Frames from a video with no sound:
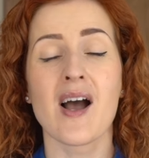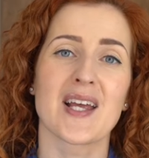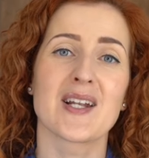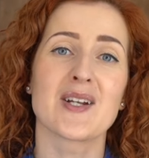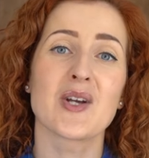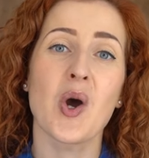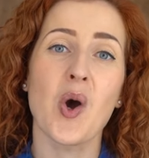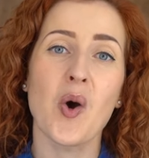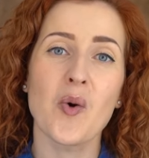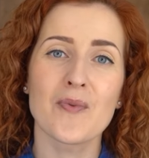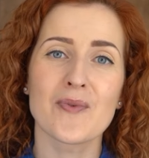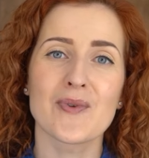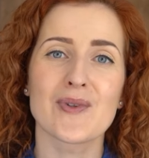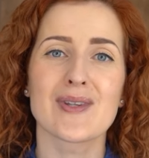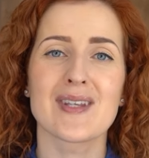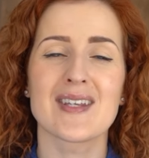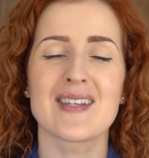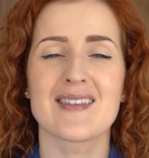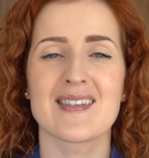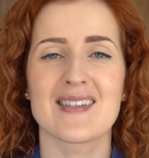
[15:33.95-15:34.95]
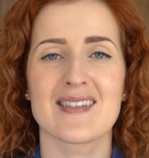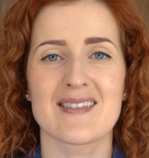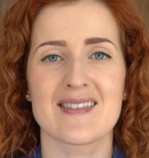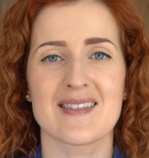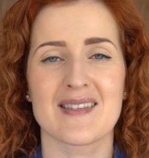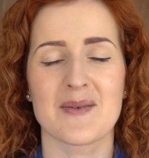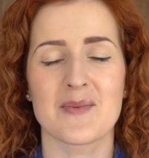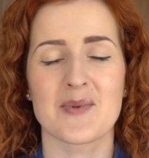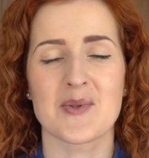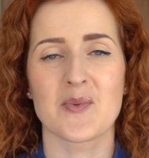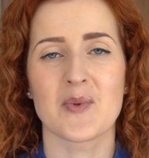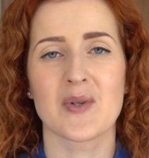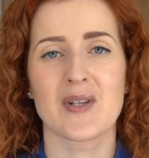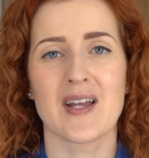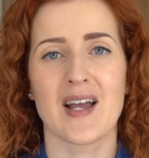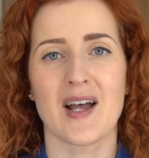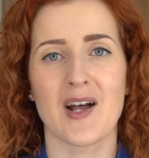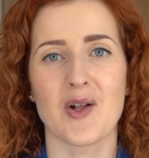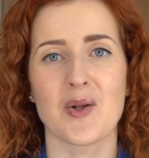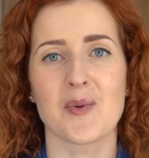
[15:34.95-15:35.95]
and hopefully these tips will
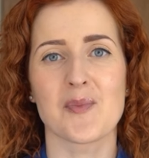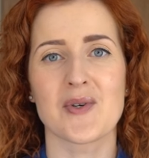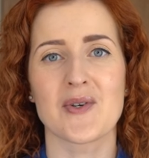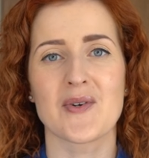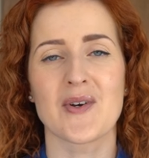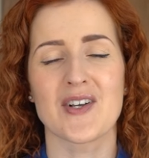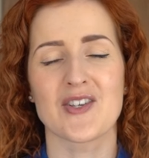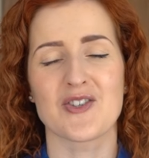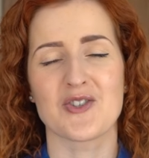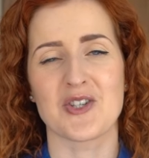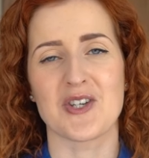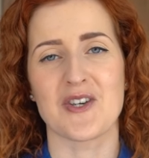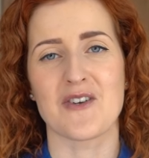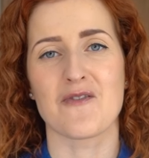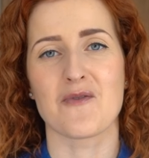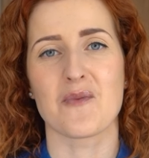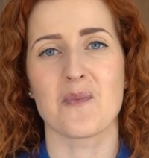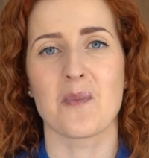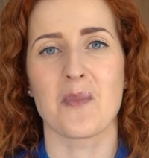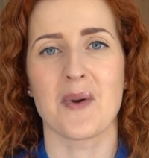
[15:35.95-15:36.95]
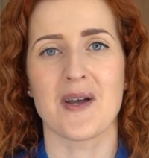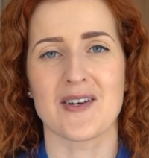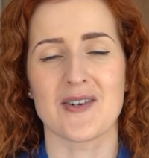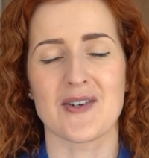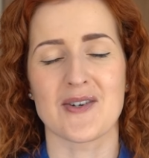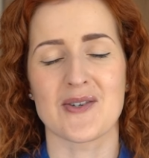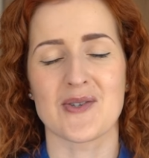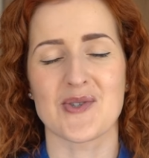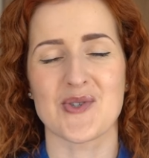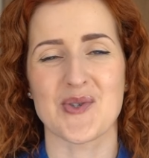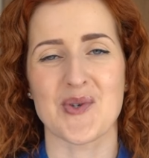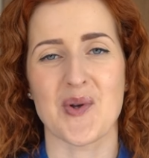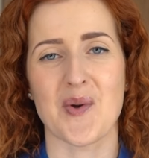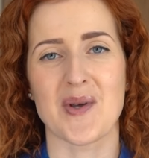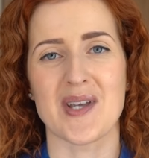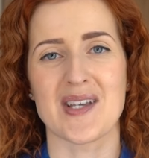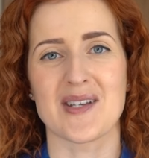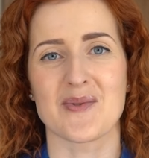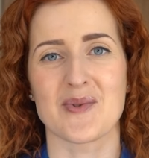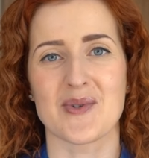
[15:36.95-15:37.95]
help you achieve better
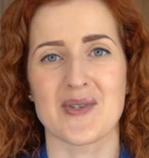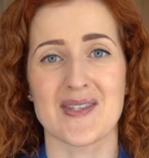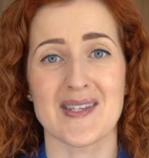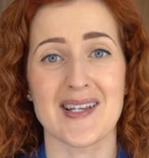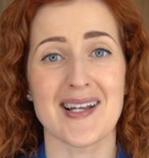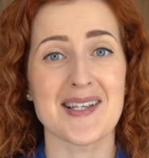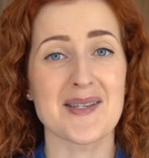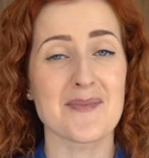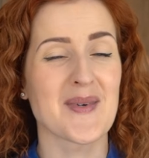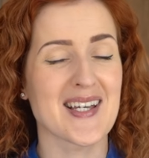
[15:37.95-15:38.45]
sewing results,